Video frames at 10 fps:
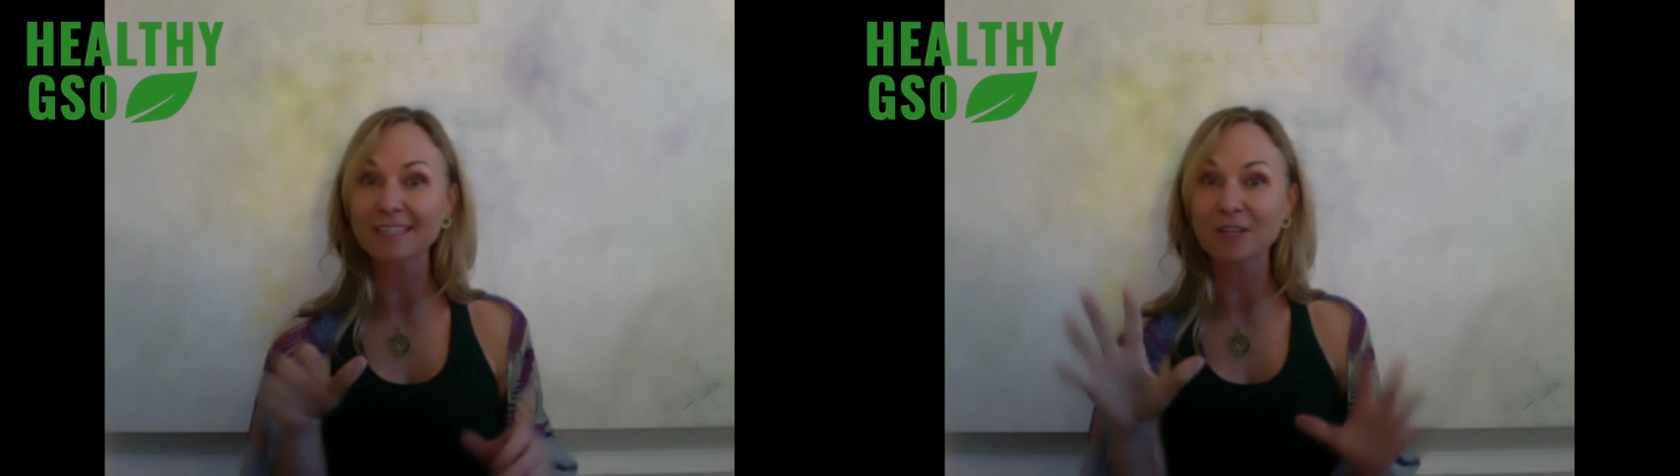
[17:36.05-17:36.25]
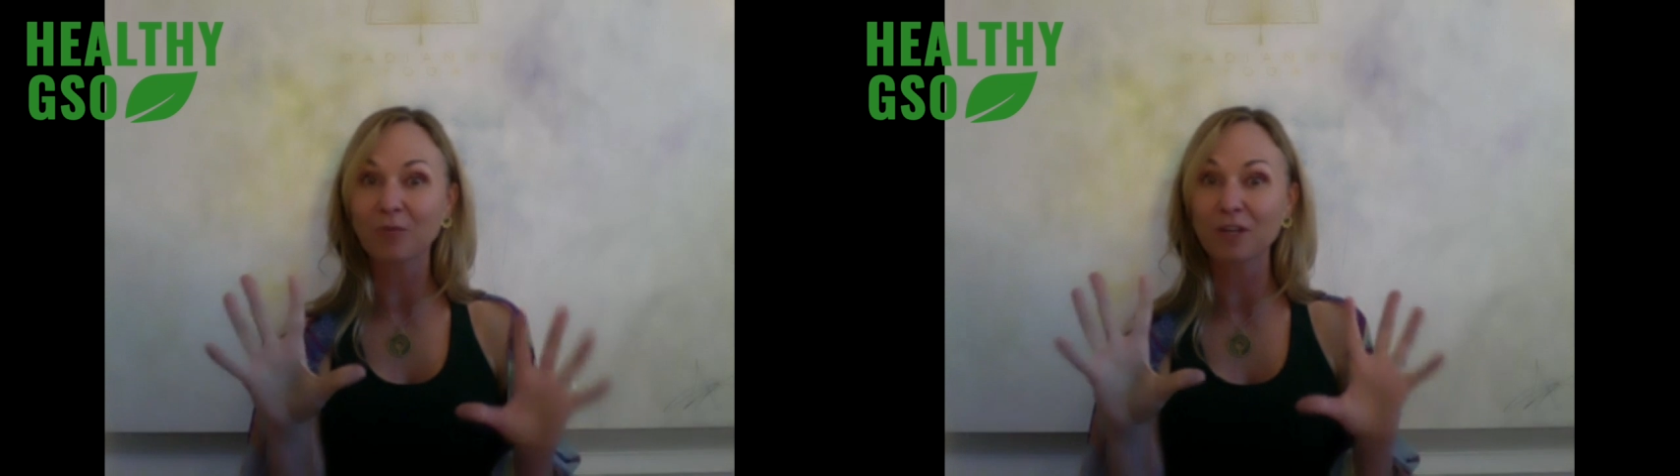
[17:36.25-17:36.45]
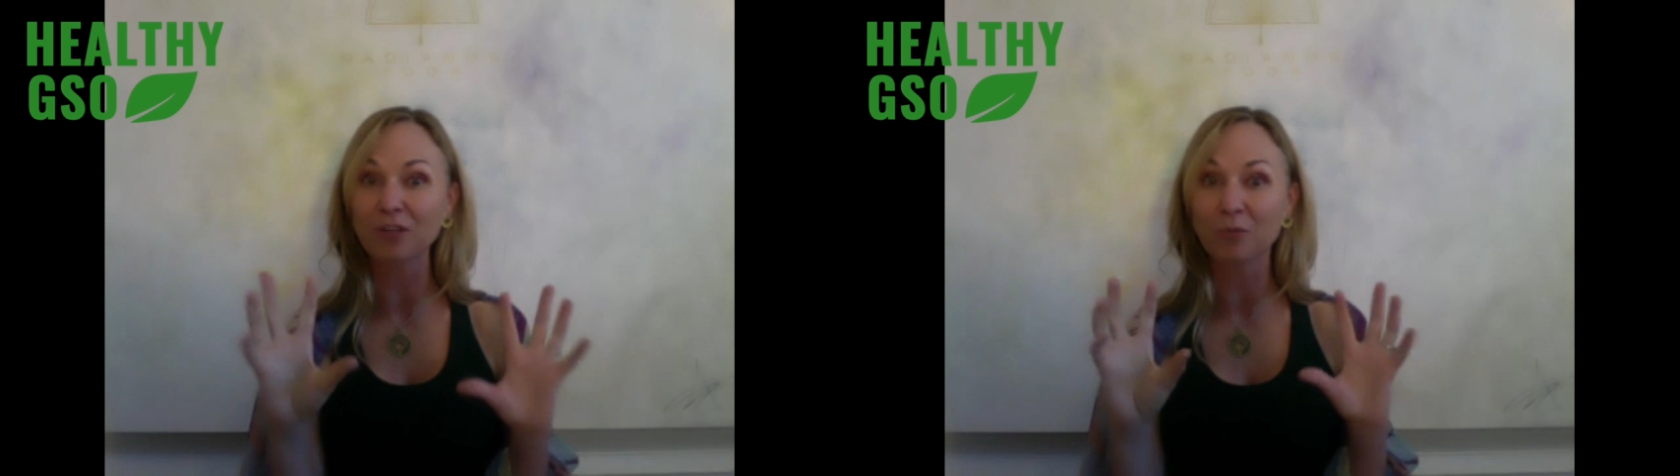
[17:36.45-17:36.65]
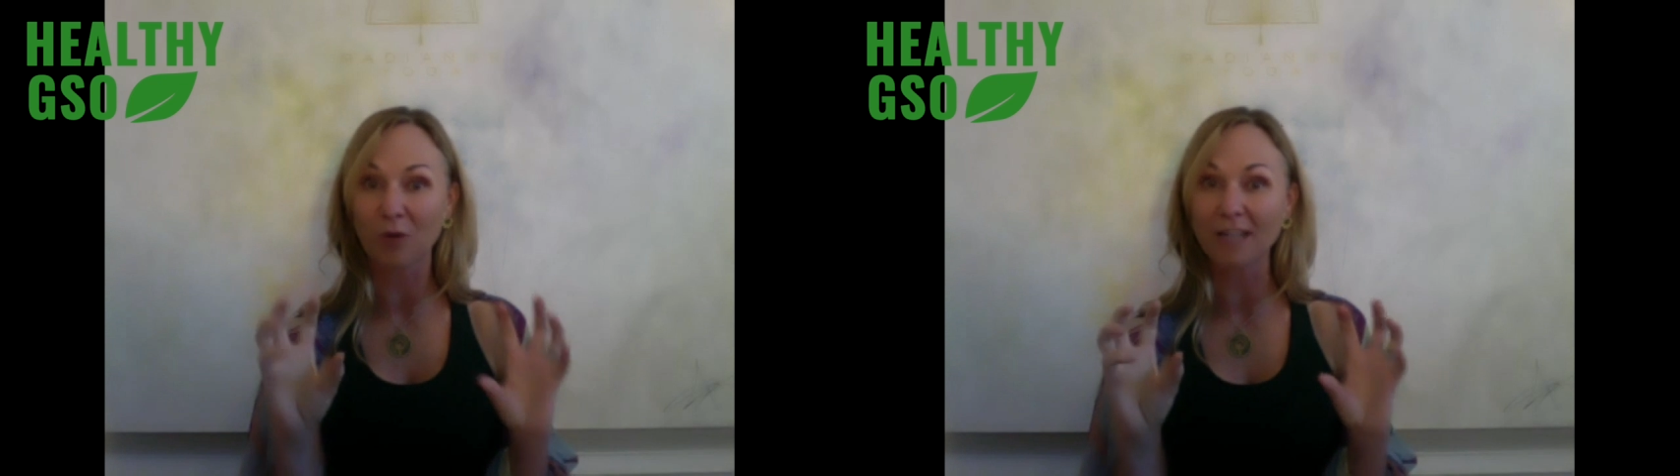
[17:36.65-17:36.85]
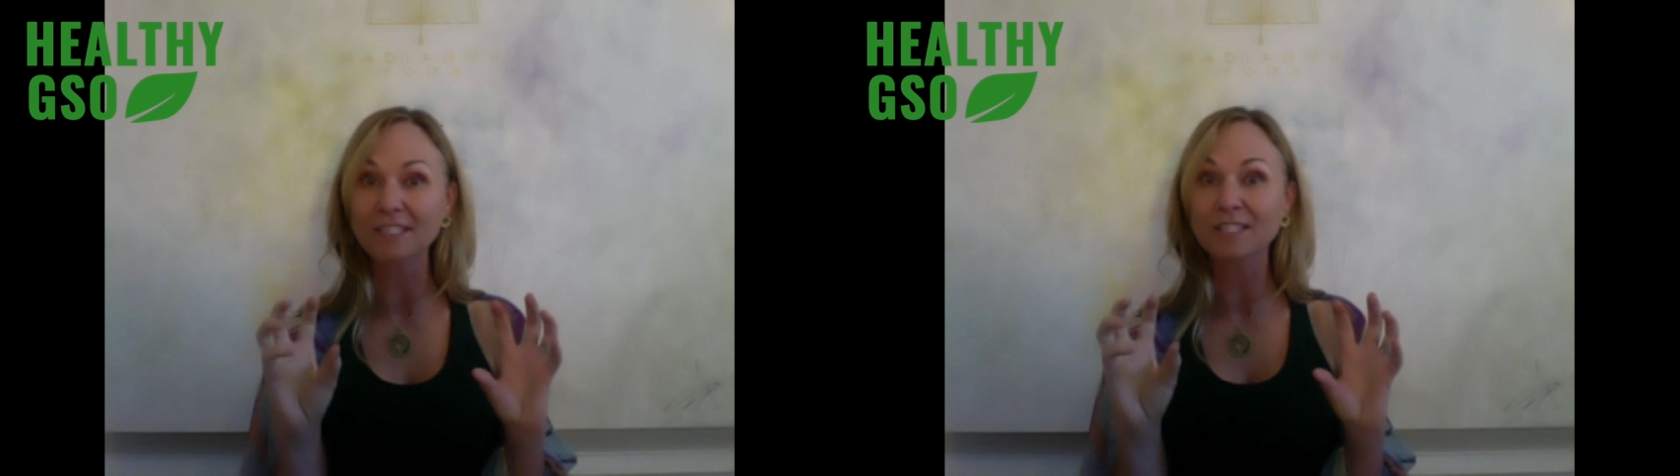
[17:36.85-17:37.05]
So wouldn't you
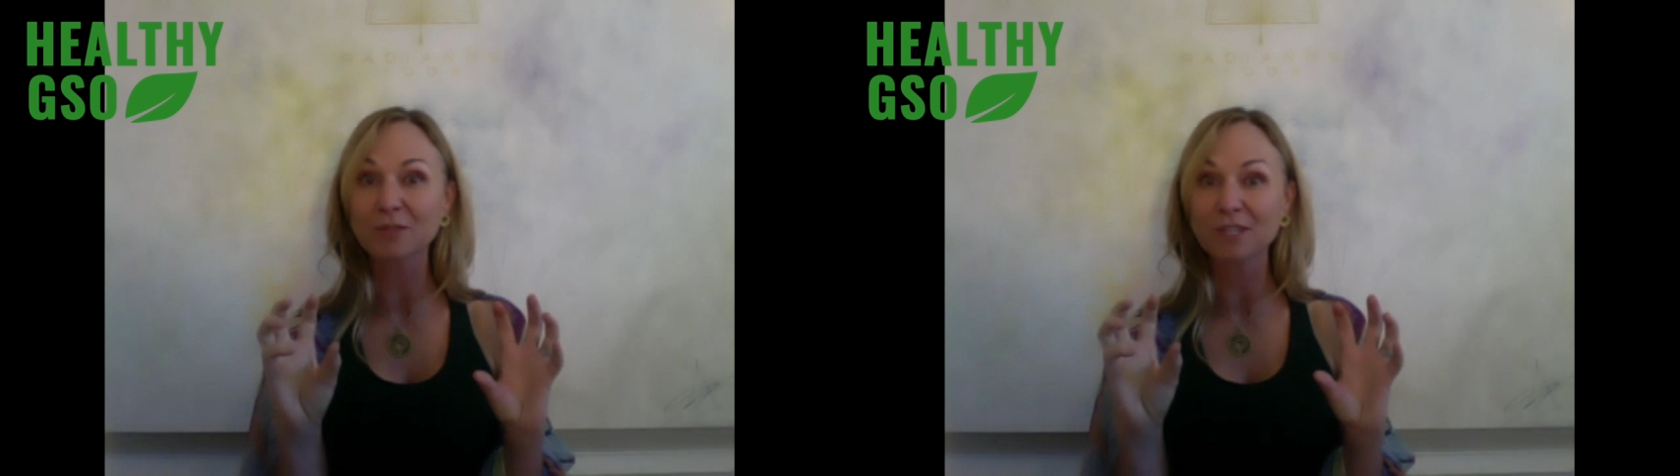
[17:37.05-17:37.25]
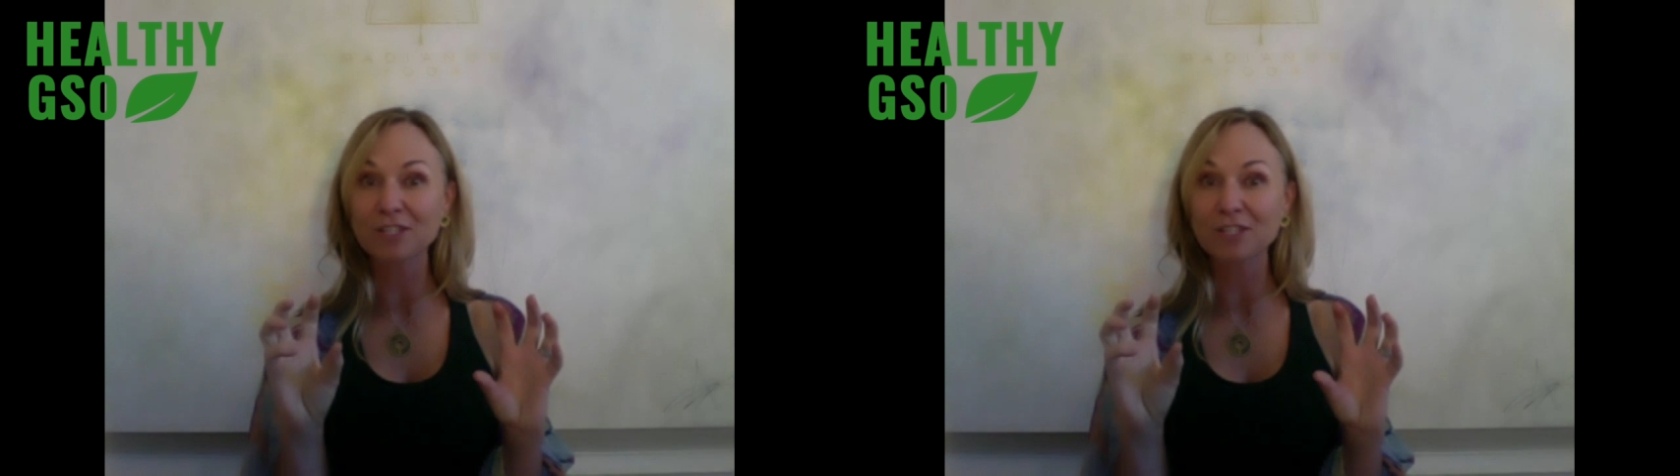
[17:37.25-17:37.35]
want to squeeze your